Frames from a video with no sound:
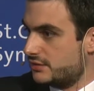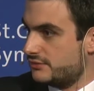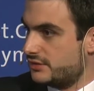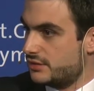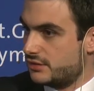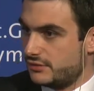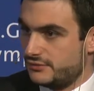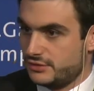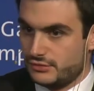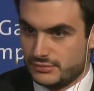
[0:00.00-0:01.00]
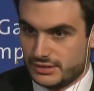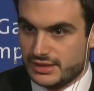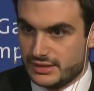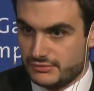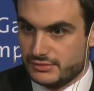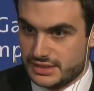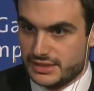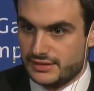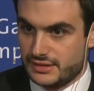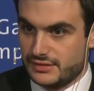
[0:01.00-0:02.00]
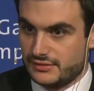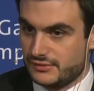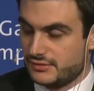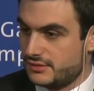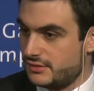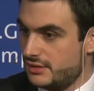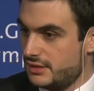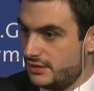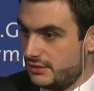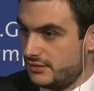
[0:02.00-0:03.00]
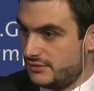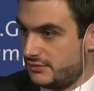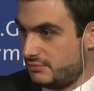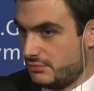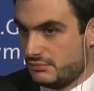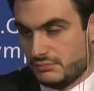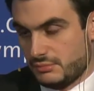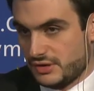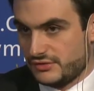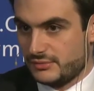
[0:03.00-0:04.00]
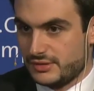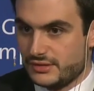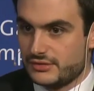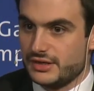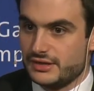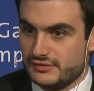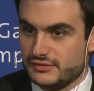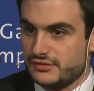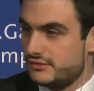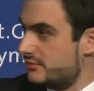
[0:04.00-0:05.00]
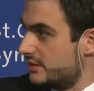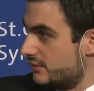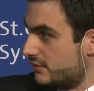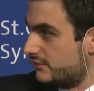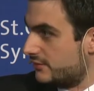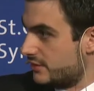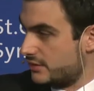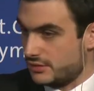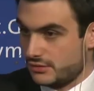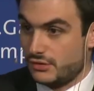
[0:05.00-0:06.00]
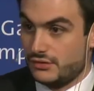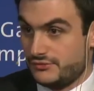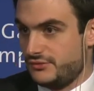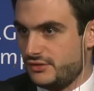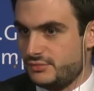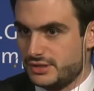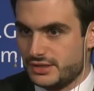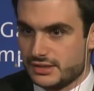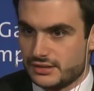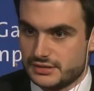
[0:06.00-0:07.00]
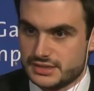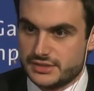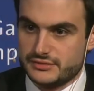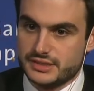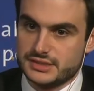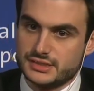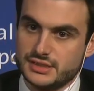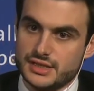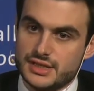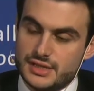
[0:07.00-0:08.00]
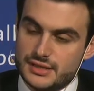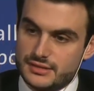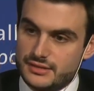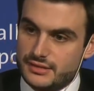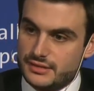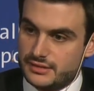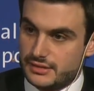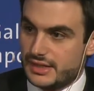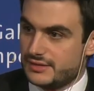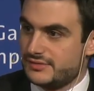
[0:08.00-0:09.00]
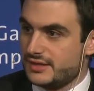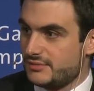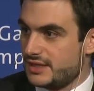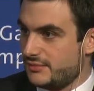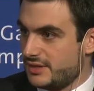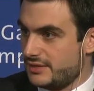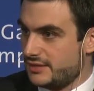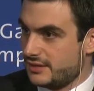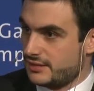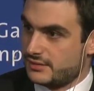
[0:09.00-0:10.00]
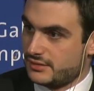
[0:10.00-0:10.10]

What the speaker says: of the human life, which I think is possibly the greatest achievement of this particular generation. The at the same time, I think